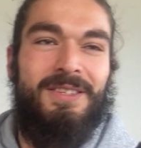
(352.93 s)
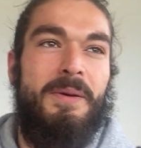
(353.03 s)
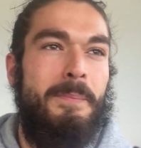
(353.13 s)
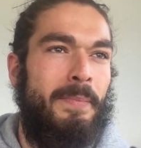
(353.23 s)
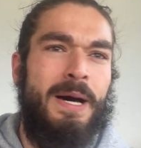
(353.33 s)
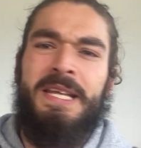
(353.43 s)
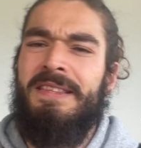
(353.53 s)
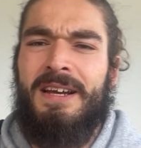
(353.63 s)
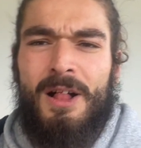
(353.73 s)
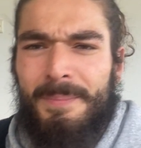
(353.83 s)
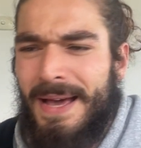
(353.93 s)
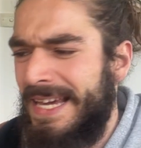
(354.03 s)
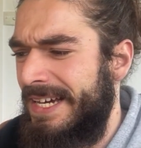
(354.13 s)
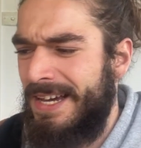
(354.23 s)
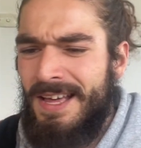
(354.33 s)
the money that I'll
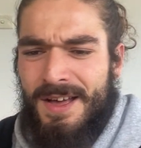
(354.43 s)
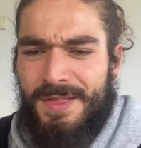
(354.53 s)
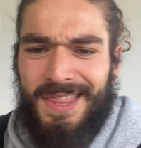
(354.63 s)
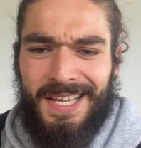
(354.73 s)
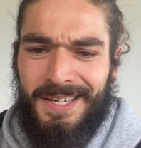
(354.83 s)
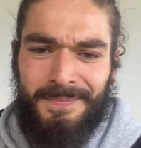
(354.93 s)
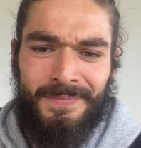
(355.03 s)
make, the